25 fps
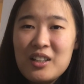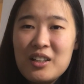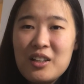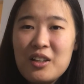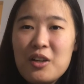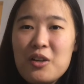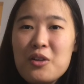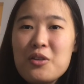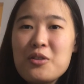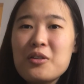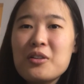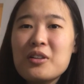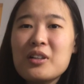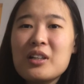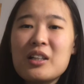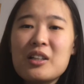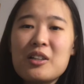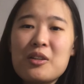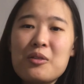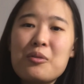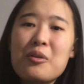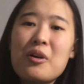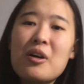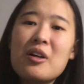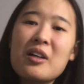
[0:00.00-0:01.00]
Usually
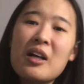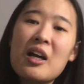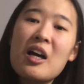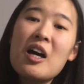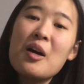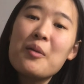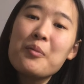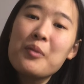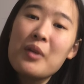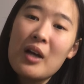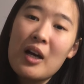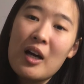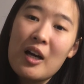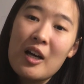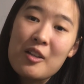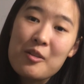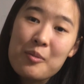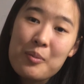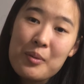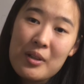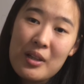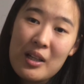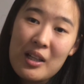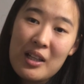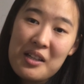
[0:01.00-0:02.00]
they won't come to
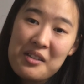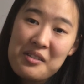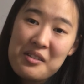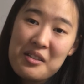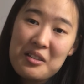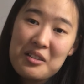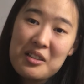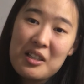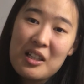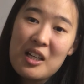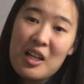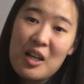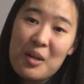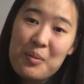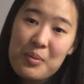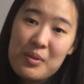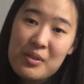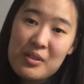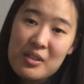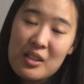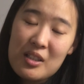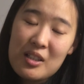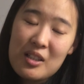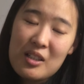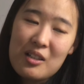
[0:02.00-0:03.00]
hospital unless they're
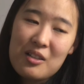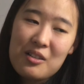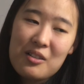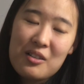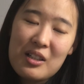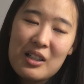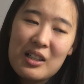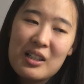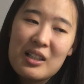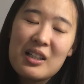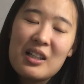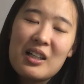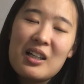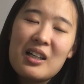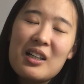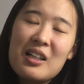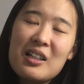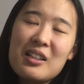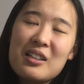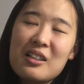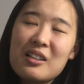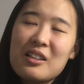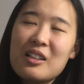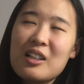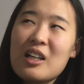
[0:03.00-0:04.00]
decompensated, right?
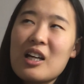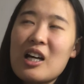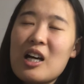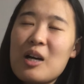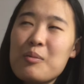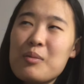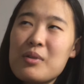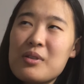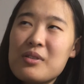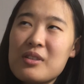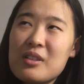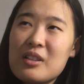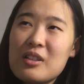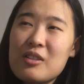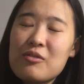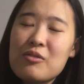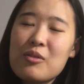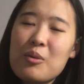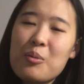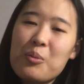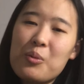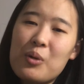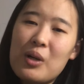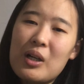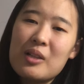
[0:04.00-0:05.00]
They're decompensated
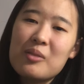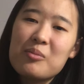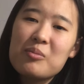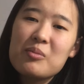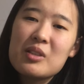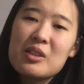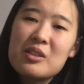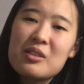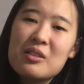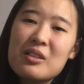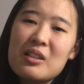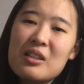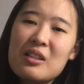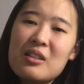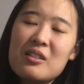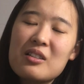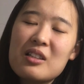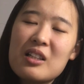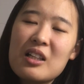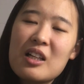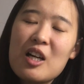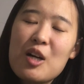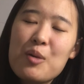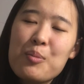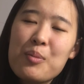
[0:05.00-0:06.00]
from what? So they are
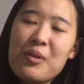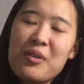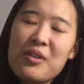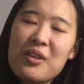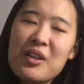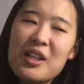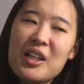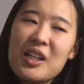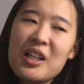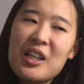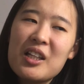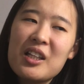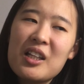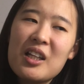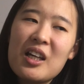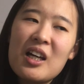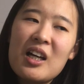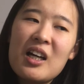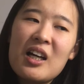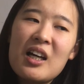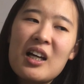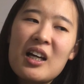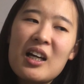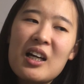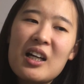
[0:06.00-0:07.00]
decompensated
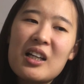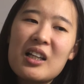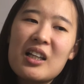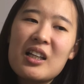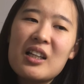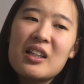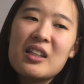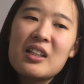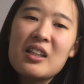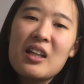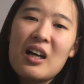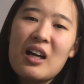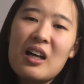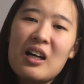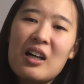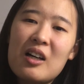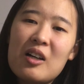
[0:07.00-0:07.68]
and